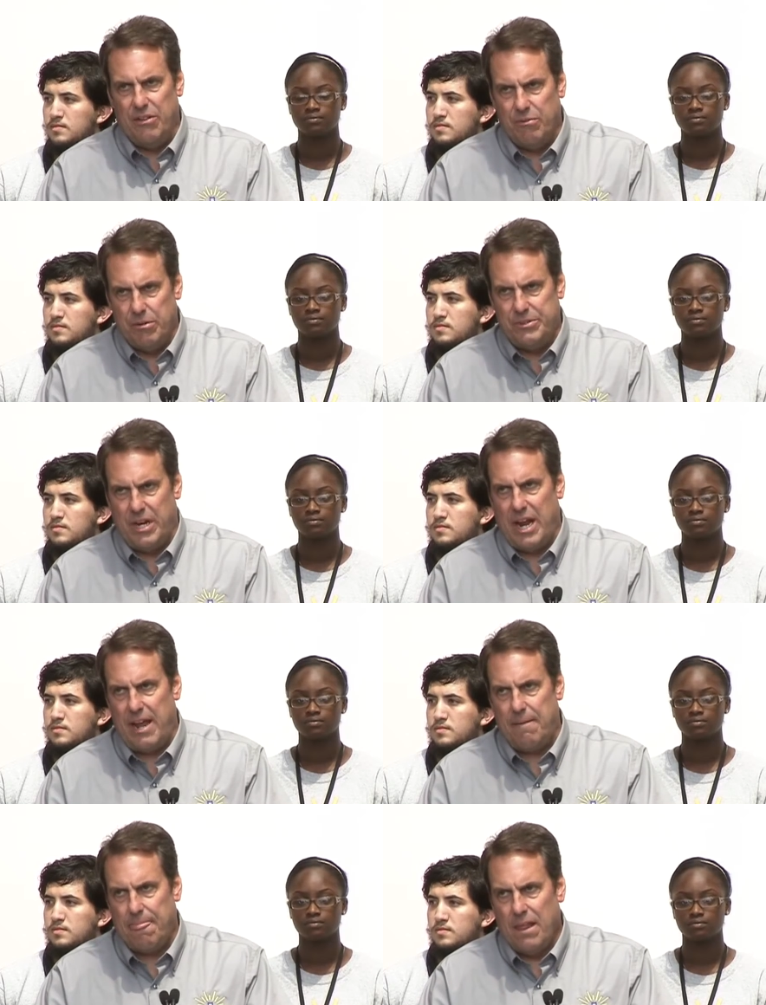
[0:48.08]
Speaker 1: the room
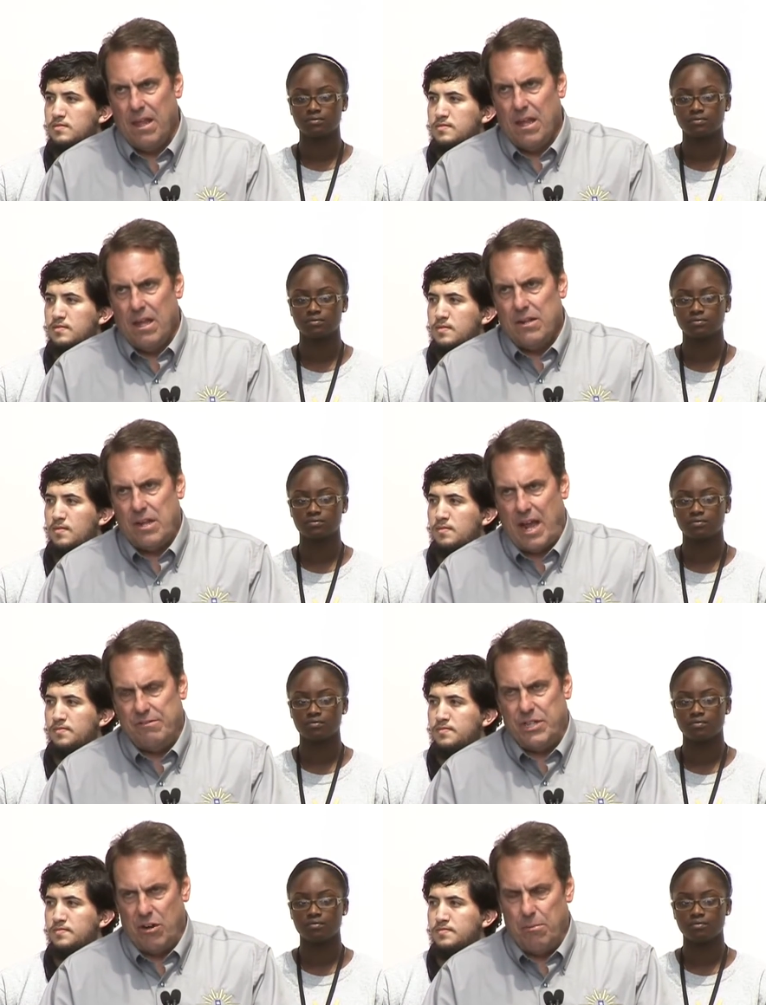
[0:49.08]
today to
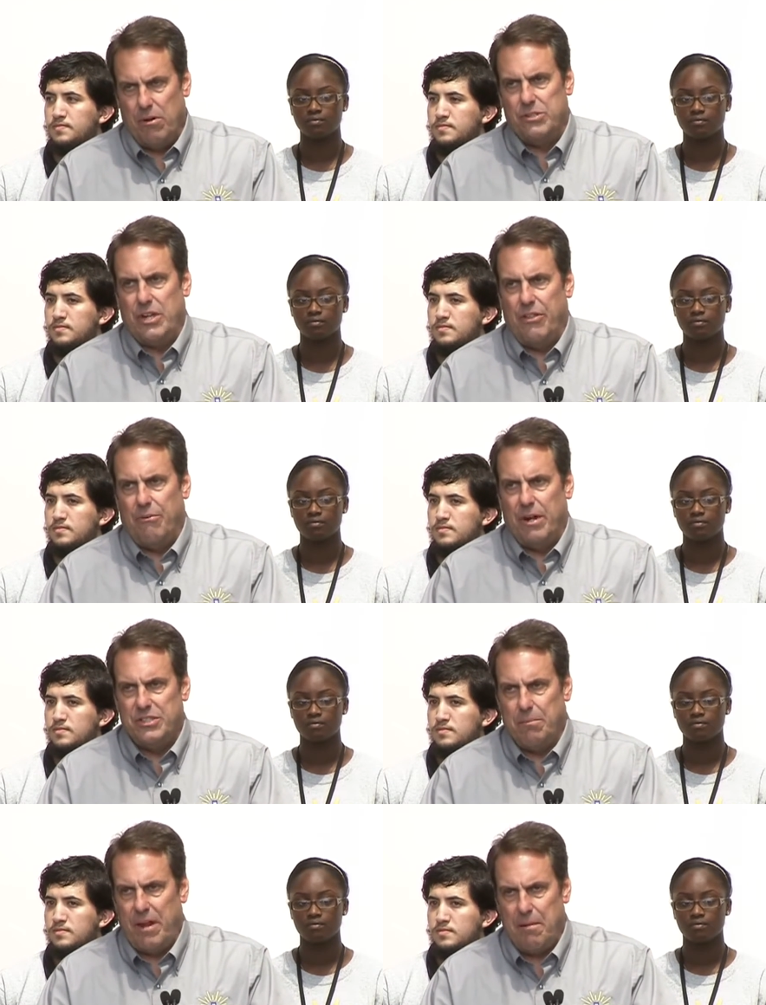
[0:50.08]
have General Motors on their
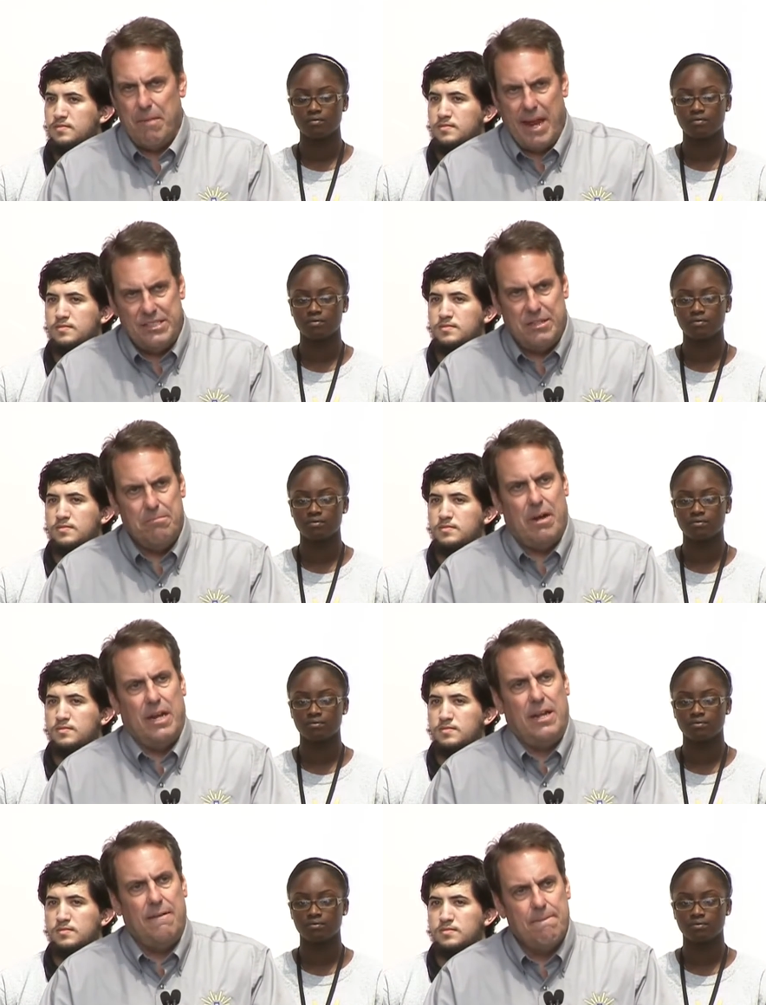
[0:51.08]
resume, make some
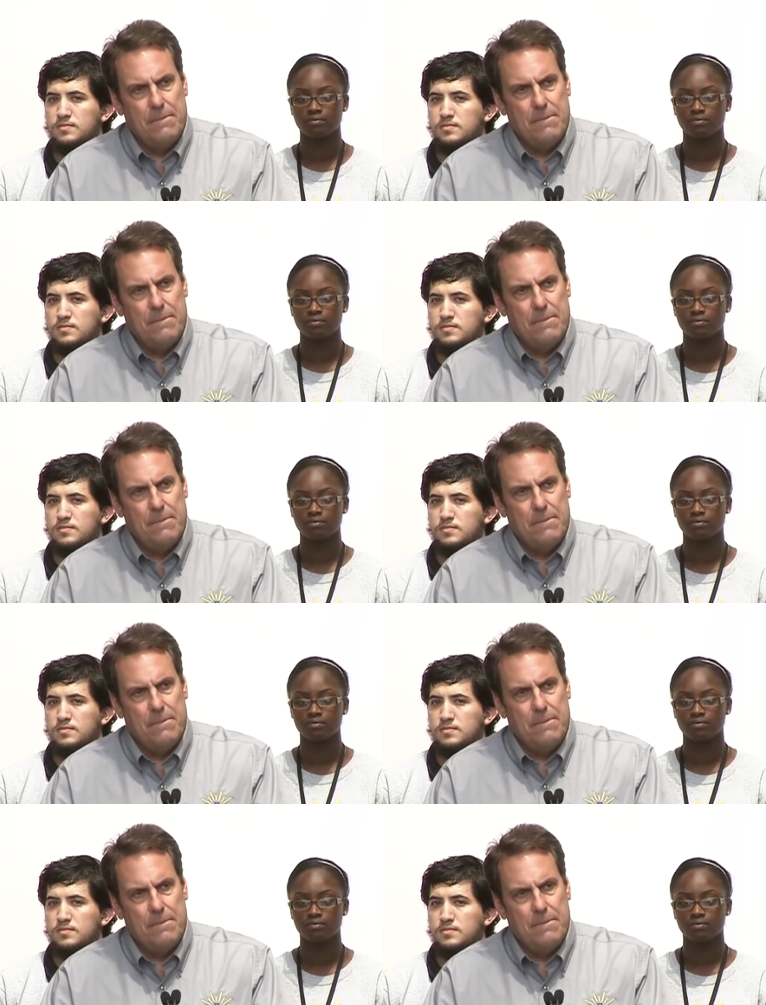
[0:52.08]
money,